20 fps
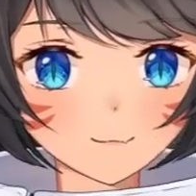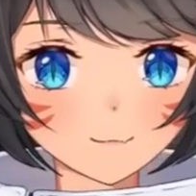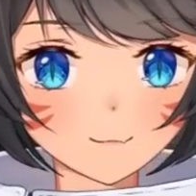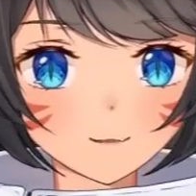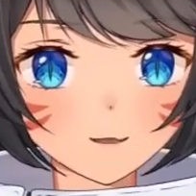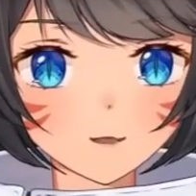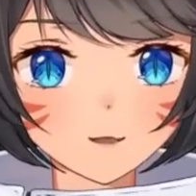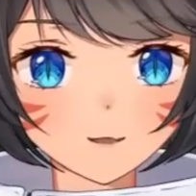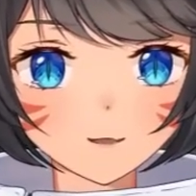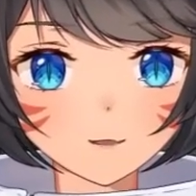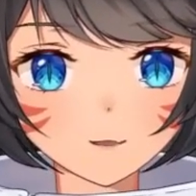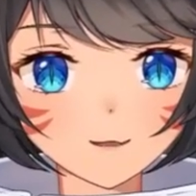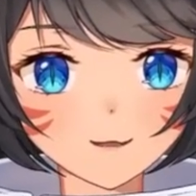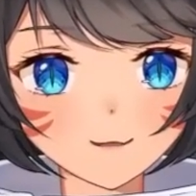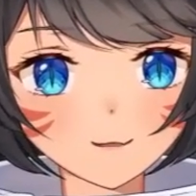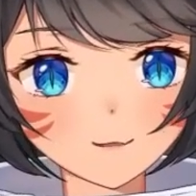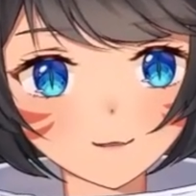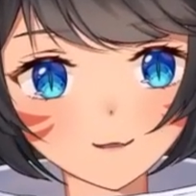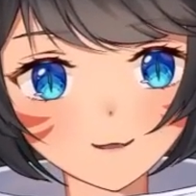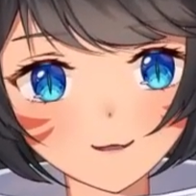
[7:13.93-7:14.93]
All right. Want to hear
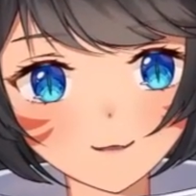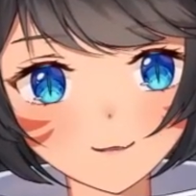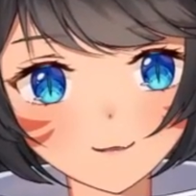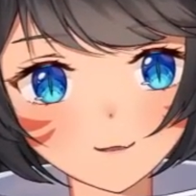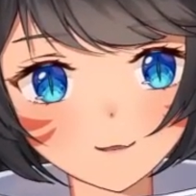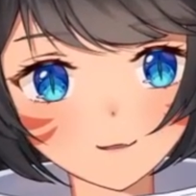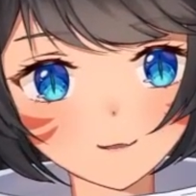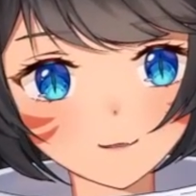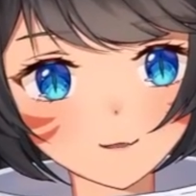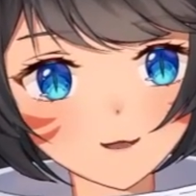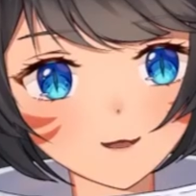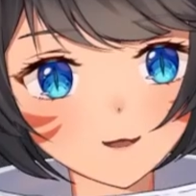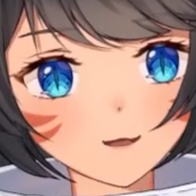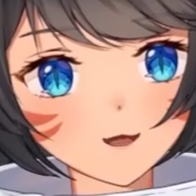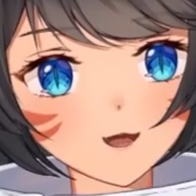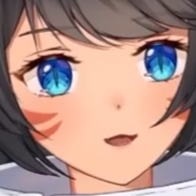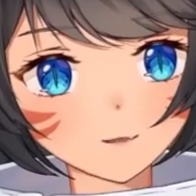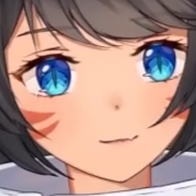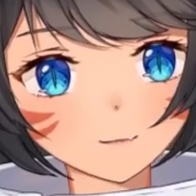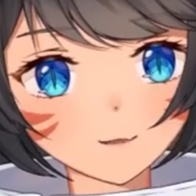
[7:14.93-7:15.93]
yet another uh,
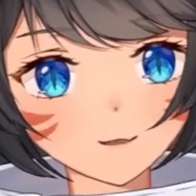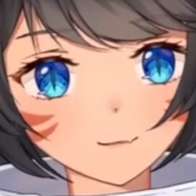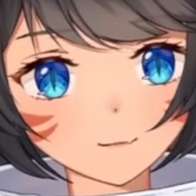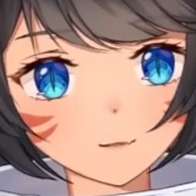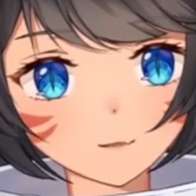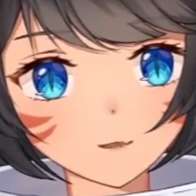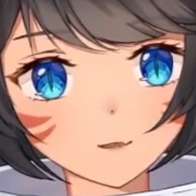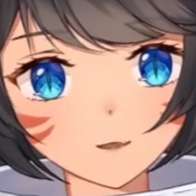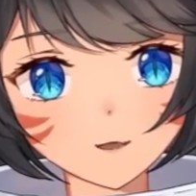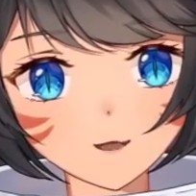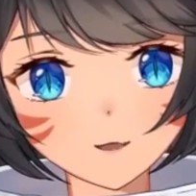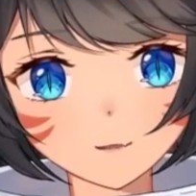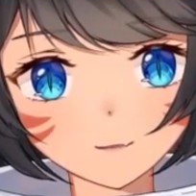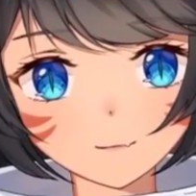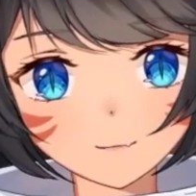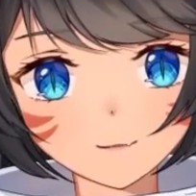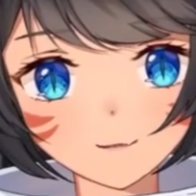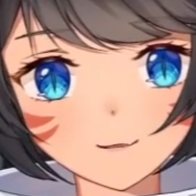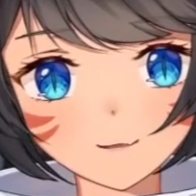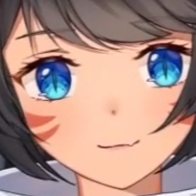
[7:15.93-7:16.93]
F N F bop?
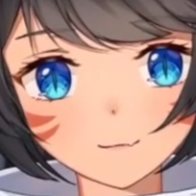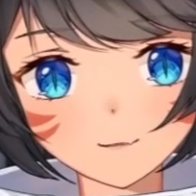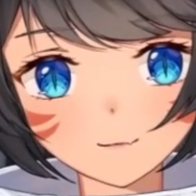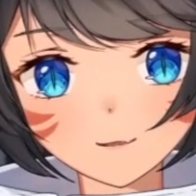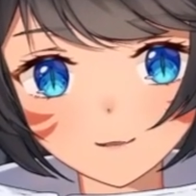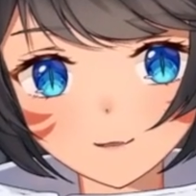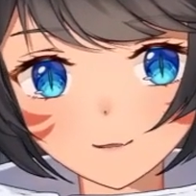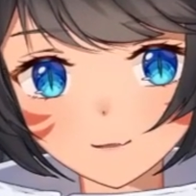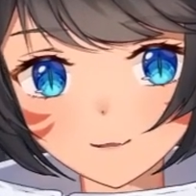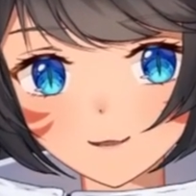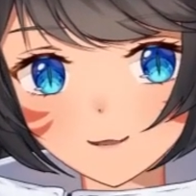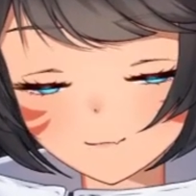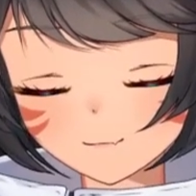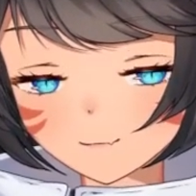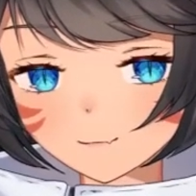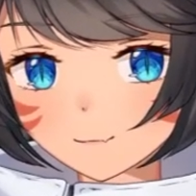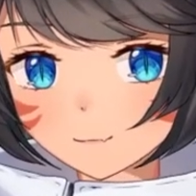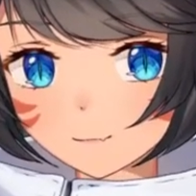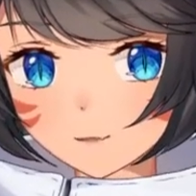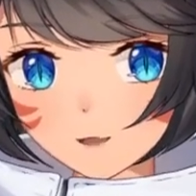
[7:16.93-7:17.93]
It's a remix this time.
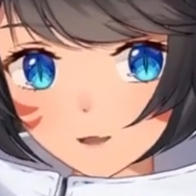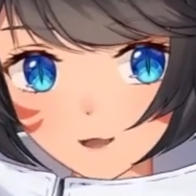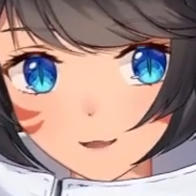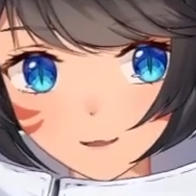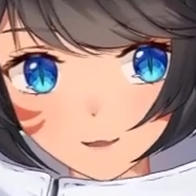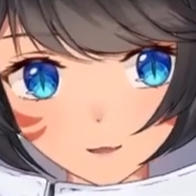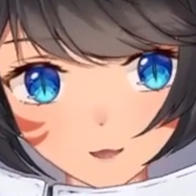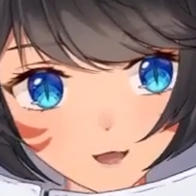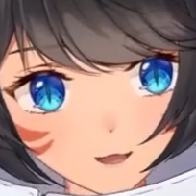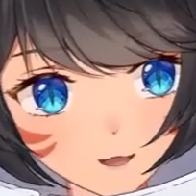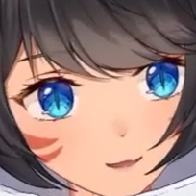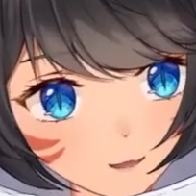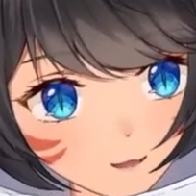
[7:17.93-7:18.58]
Yeah, sure. Why not?